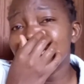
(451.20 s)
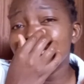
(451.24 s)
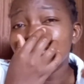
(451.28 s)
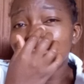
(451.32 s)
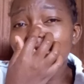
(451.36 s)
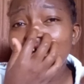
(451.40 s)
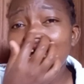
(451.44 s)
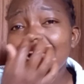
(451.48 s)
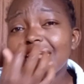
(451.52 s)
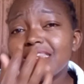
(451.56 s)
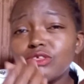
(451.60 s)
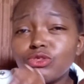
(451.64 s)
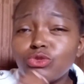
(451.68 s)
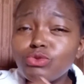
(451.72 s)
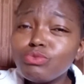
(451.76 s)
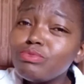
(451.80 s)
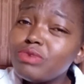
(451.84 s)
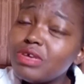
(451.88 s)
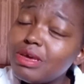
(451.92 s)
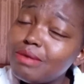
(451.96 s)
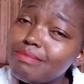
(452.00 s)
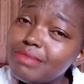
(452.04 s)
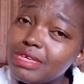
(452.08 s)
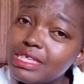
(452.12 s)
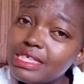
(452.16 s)
there has to
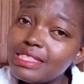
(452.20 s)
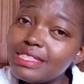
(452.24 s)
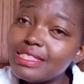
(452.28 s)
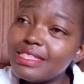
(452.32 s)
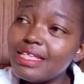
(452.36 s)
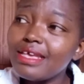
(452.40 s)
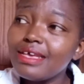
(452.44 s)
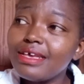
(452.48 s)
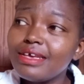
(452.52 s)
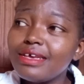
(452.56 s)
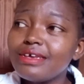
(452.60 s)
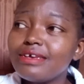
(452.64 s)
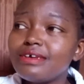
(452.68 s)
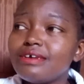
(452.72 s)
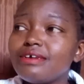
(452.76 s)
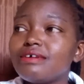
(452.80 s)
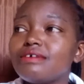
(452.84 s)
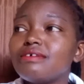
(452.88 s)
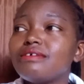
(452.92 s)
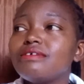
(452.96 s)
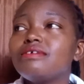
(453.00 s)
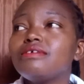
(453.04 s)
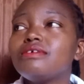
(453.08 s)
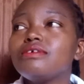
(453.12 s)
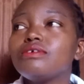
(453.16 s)
be a mistake.
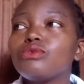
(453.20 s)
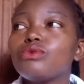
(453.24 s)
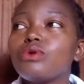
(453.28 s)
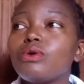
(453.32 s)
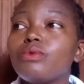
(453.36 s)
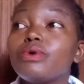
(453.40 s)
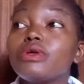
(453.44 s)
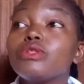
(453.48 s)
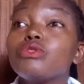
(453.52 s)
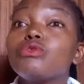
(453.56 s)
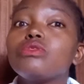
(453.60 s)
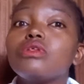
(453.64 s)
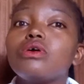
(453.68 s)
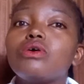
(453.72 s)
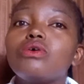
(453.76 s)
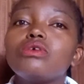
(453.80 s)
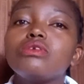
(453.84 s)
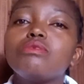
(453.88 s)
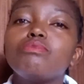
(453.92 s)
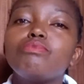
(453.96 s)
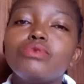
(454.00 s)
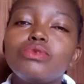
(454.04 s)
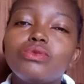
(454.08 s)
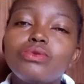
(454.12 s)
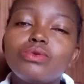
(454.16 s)
So I went to the
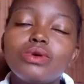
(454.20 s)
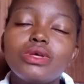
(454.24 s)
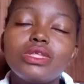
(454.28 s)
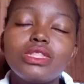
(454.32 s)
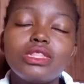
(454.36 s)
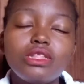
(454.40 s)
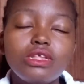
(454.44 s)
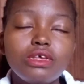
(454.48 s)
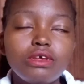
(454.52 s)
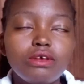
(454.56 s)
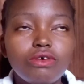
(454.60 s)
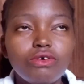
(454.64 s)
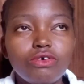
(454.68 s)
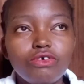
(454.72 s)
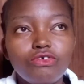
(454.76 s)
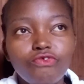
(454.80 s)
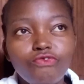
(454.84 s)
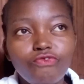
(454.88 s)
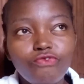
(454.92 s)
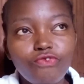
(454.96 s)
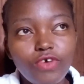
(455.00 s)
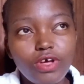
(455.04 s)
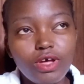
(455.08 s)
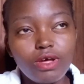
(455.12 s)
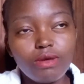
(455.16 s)
hospital and they
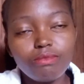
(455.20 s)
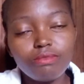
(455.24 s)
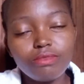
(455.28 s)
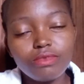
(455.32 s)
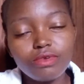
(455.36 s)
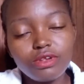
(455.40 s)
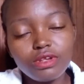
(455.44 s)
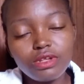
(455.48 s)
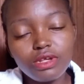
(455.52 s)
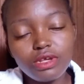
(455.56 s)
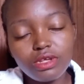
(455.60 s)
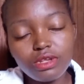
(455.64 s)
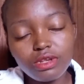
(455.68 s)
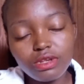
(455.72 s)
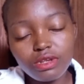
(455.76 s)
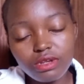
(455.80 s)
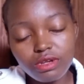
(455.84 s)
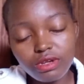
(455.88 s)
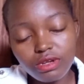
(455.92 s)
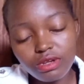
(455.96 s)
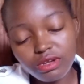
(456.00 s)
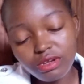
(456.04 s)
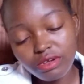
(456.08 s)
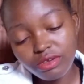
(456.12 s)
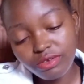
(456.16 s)
confirmed,
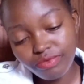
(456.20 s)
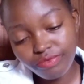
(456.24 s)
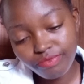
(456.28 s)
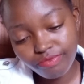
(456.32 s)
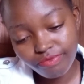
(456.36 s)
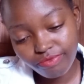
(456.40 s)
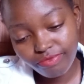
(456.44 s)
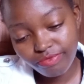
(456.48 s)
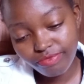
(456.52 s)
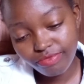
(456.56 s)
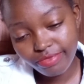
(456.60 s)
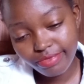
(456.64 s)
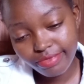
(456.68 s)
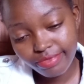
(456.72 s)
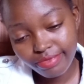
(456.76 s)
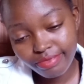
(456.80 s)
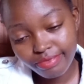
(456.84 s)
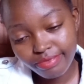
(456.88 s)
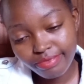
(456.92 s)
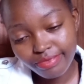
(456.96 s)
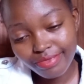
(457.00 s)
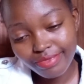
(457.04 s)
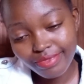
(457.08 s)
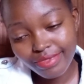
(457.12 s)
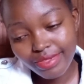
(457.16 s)
and
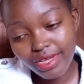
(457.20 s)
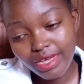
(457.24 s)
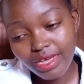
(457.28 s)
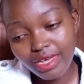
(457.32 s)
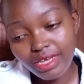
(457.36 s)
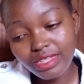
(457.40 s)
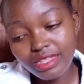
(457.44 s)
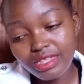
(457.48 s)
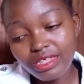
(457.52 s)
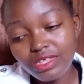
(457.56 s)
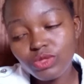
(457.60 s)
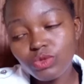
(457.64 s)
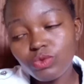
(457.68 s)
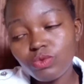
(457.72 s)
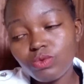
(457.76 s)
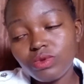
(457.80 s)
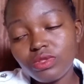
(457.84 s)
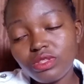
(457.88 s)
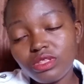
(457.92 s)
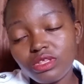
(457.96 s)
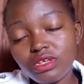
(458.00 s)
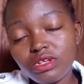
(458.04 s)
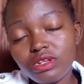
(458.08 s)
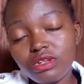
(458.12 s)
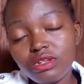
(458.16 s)
I just
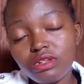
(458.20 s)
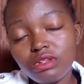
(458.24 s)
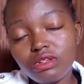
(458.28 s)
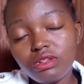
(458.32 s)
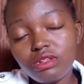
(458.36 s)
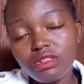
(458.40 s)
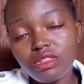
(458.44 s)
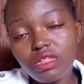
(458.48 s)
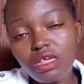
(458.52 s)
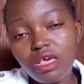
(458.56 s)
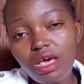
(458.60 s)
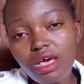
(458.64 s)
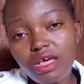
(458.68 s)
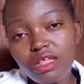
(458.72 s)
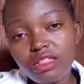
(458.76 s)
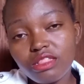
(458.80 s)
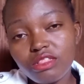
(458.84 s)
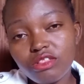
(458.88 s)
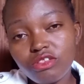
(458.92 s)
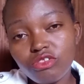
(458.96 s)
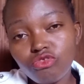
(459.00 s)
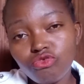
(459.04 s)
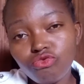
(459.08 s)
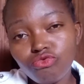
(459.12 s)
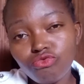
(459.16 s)
wanted the earth
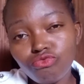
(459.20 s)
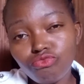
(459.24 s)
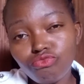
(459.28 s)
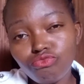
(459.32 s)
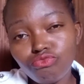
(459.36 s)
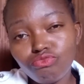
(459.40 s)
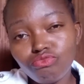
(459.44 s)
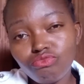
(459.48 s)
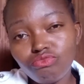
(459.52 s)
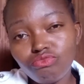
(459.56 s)
to